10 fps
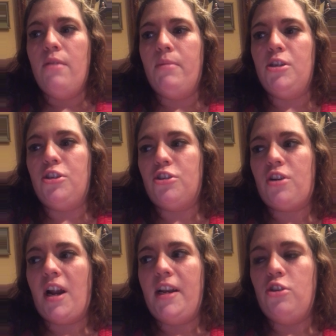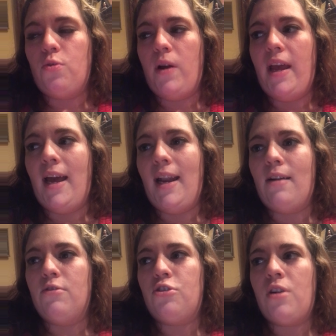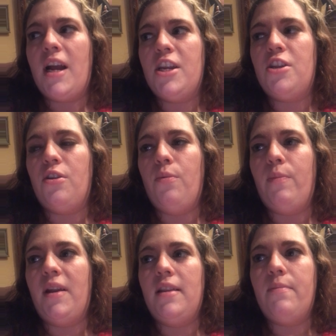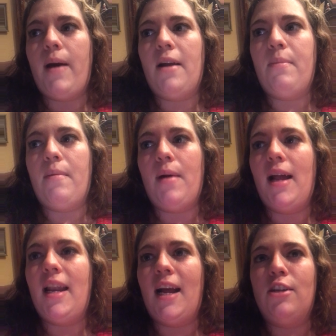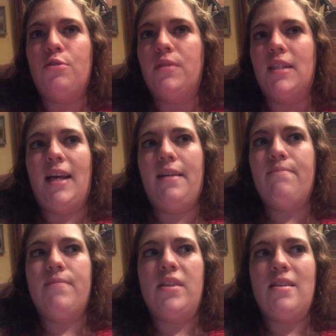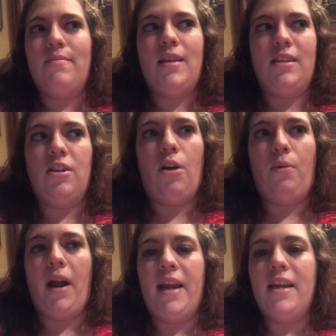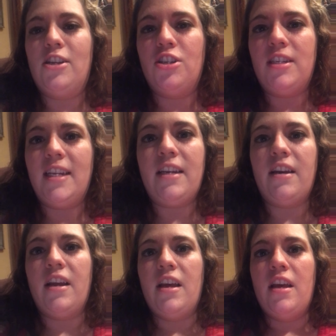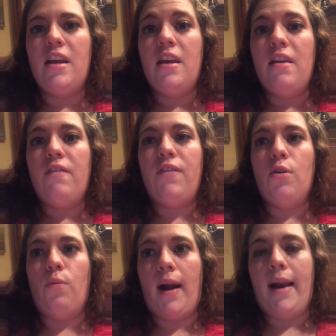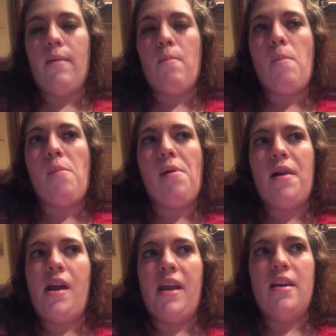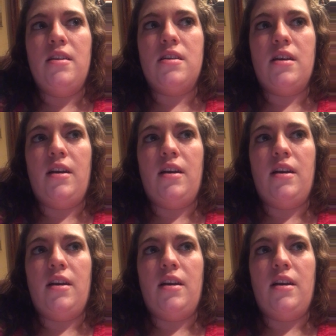but just try and enjoy it. And I was trying to, but in the back of my mind, I just was like, something's not right. It just didn't feel right. And